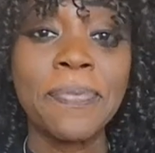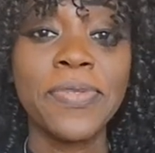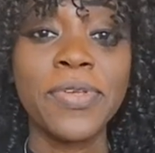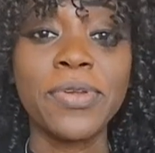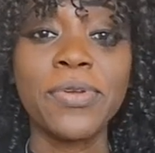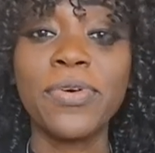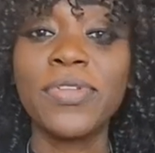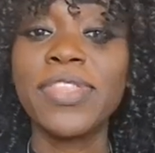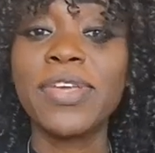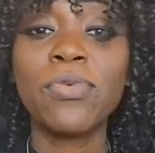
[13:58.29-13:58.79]

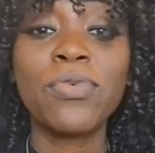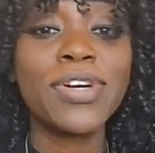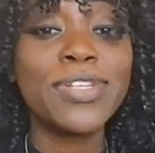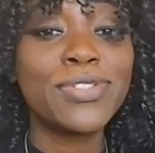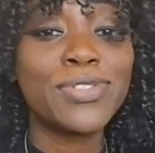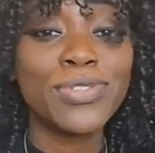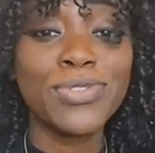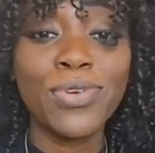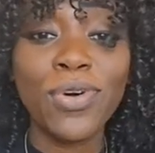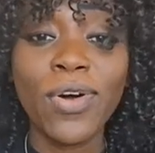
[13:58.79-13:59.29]
You know, they
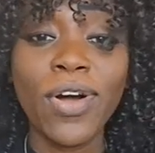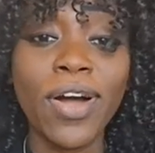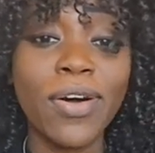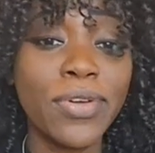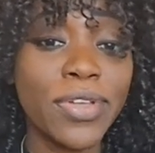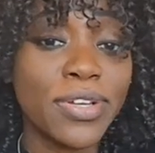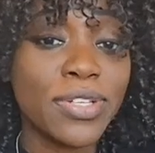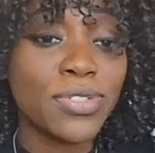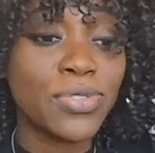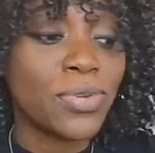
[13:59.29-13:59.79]
want to know
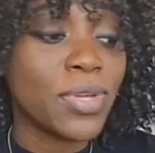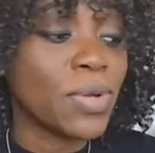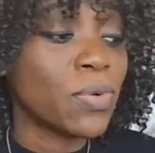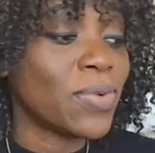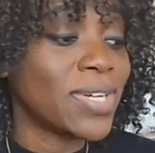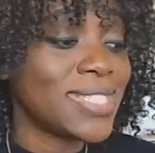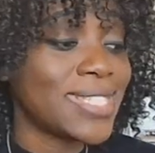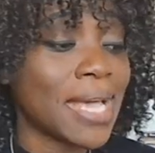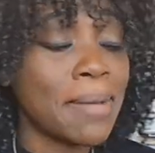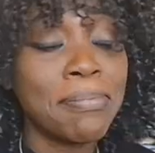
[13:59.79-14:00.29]
how you're doing,
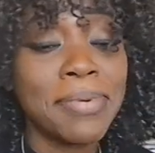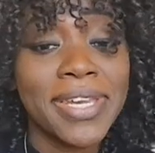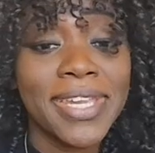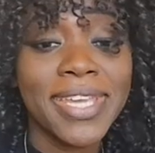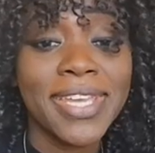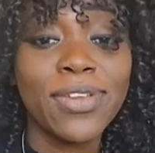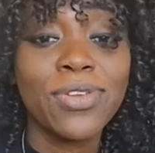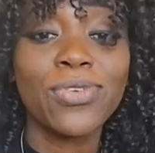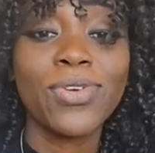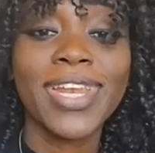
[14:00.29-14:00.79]
what's
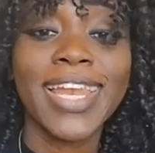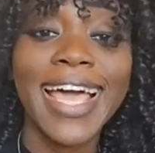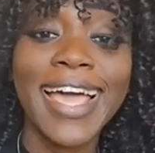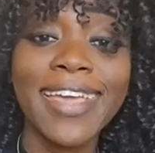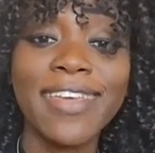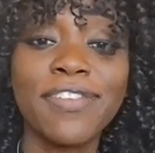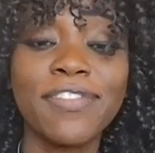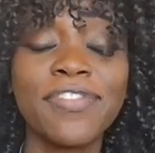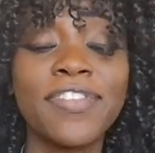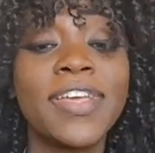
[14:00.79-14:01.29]
happening in your
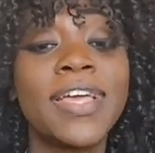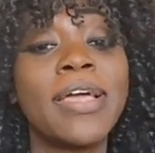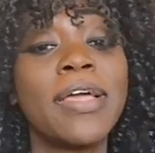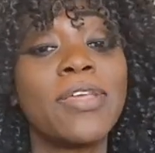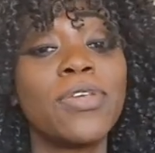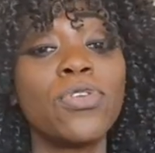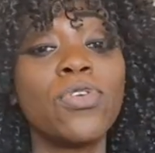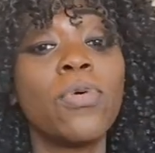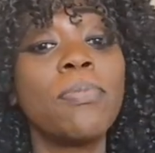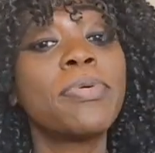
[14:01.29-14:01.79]
life,
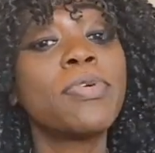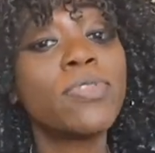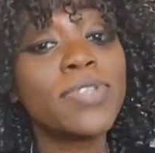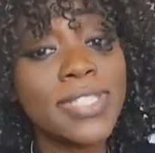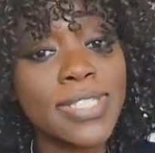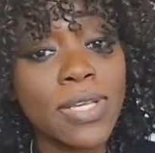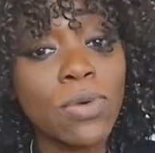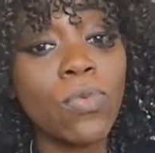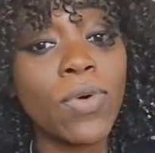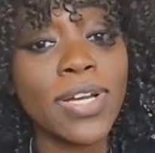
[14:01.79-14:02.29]
you know,
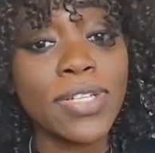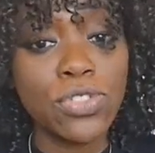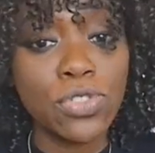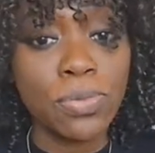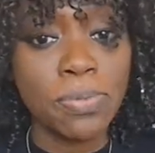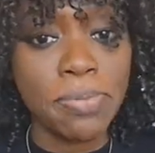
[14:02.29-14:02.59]
because they want